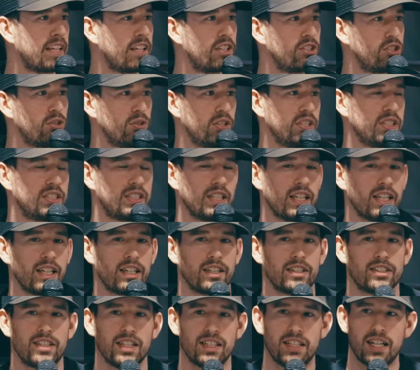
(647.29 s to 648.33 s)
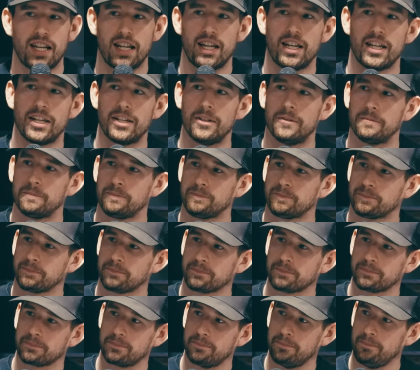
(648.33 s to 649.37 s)
So he's saying, today,
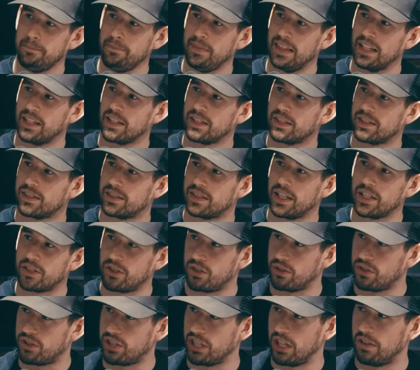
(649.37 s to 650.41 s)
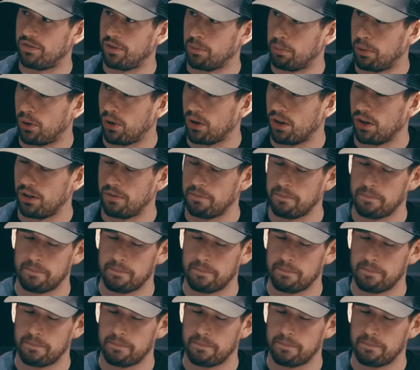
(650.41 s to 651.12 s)
set yourself apart.